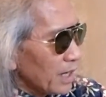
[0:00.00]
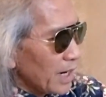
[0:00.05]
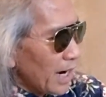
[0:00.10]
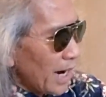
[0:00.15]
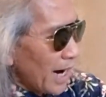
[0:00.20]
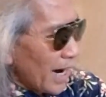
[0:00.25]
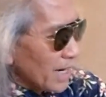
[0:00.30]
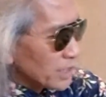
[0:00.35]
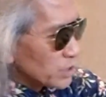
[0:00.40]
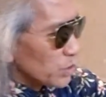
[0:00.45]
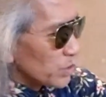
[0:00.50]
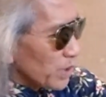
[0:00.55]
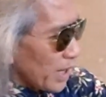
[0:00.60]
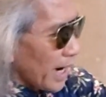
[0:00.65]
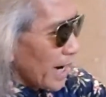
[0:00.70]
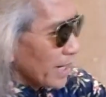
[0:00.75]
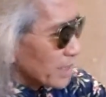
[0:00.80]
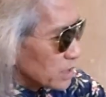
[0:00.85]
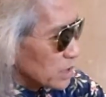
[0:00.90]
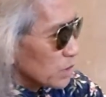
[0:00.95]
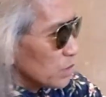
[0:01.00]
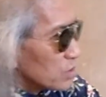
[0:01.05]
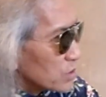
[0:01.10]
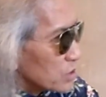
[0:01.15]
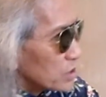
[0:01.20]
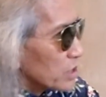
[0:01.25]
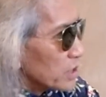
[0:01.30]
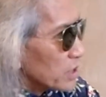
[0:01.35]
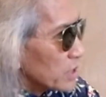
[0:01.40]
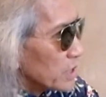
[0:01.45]
As soon as you
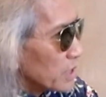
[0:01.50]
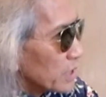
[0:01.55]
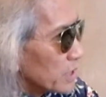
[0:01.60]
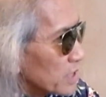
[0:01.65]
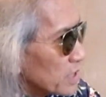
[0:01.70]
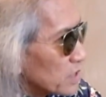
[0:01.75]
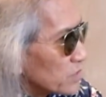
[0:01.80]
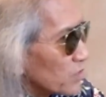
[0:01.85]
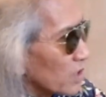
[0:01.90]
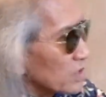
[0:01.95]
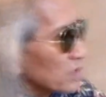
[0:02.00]
see this word